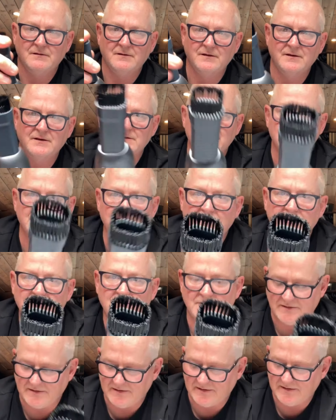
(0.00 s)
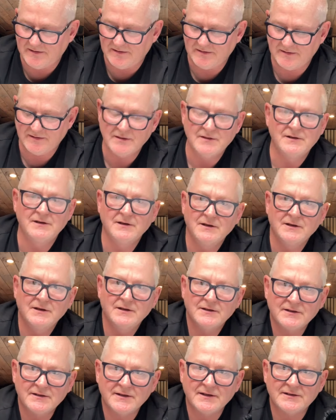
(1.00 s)
as well,
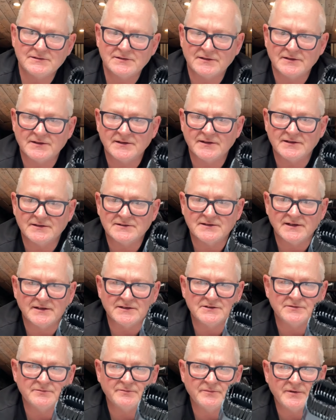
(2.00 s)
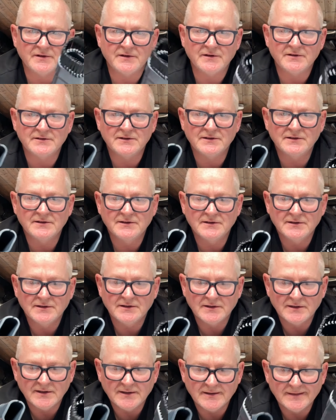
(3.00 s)
and that's like an extension part,
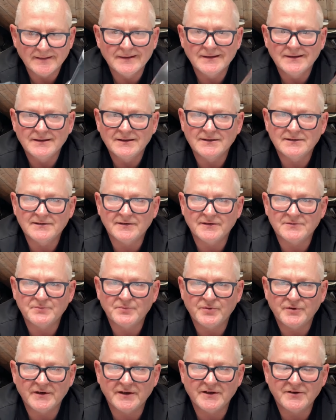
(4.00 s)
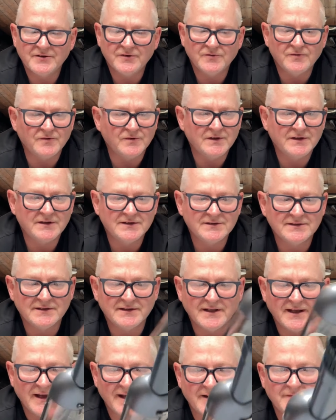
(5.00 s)
so it's pretty cool. So
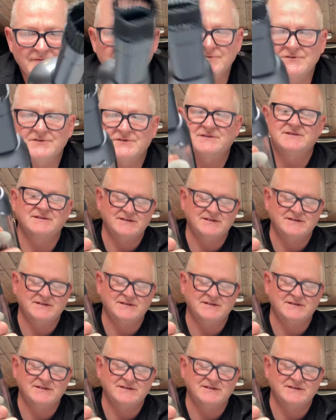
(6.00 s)
that will just